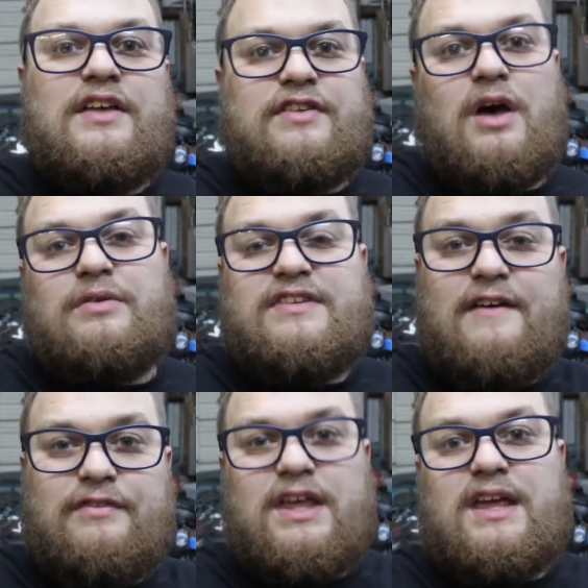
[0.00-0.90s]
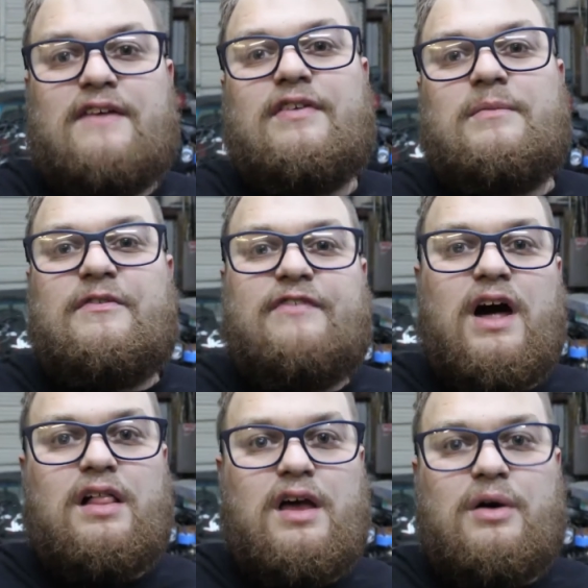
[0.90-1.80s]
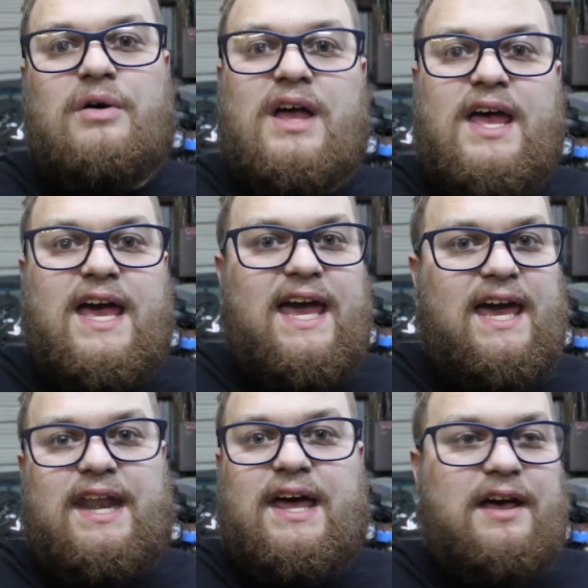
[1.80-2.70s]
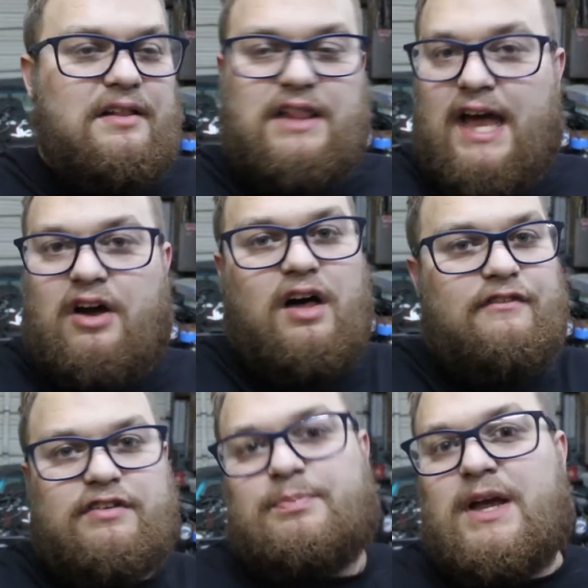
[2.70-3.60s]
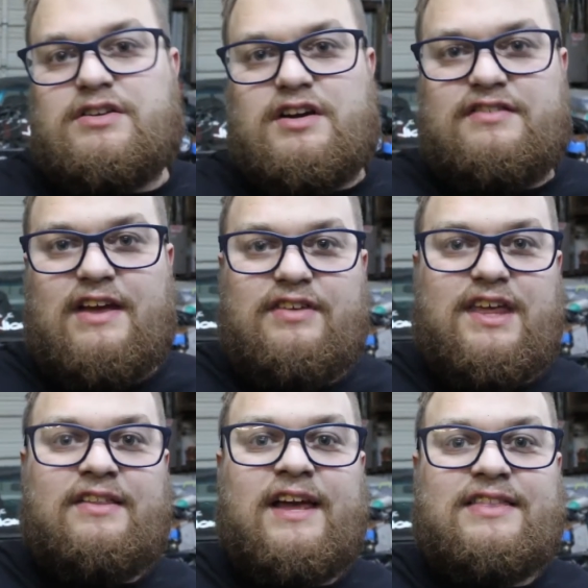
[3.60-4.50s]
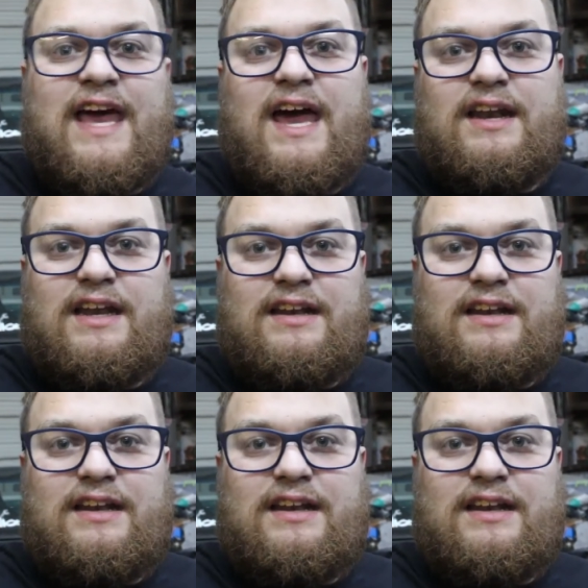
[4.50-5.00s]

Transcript: So definitely give him a follow and uh, like all of his pictures, everything like that.